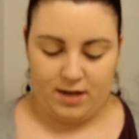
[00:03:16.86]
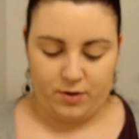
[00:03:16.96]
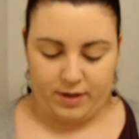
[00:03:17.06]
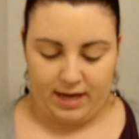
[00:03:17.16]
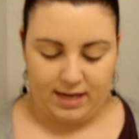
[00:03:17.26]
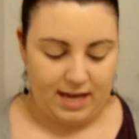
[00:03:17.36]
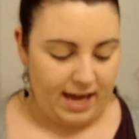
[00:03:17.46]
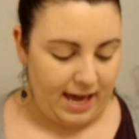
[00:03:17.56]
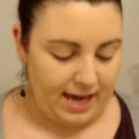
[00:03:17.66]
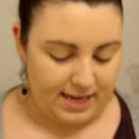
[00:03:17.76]
Okay,
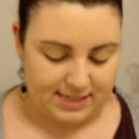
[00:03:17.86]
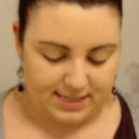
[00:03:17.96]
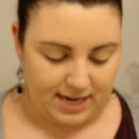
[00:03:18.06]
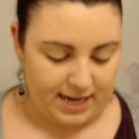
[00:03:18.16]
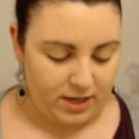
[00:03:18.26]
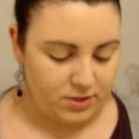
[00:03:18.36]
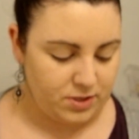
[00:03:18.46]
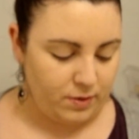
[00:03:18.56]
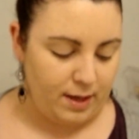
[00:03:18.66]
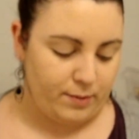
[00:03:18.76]
and I
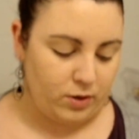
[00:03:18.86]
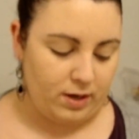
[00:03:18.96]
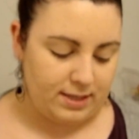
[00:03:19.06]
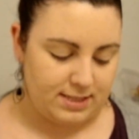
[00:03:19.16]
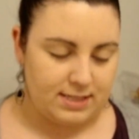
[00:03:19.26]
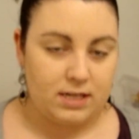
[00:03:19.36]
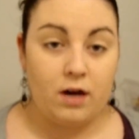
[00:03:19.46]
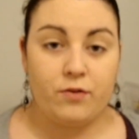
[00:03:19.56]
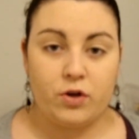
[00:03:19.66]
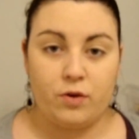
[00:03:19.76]
also came across this
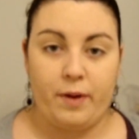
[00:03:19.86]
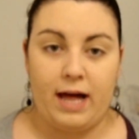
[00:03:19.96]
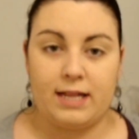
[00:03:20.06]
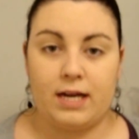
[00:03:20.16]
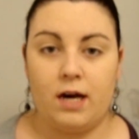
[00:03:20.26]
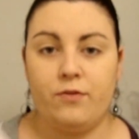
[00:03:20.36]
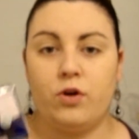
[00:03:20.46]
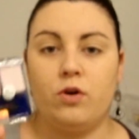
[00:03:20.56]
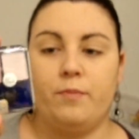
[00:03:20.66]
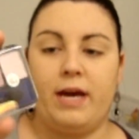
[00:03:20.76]
CoverGirl palette.
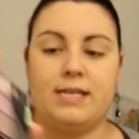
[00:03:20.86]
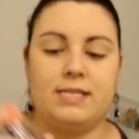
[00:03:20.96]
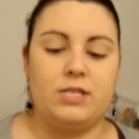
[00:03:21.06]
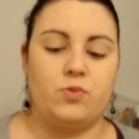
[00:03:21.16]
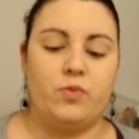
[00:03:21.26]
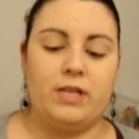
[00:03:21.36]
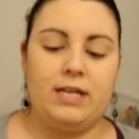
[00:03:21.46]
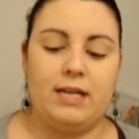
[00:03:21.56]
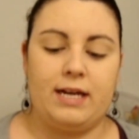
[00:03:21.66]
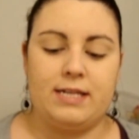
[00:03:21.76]
CoverGirl makes these
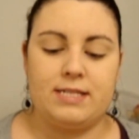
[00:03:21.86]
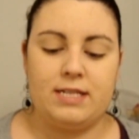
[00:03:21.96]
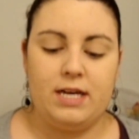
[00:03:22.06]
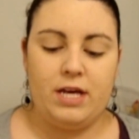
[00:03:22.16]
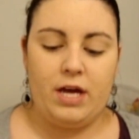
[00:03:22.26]
really nice,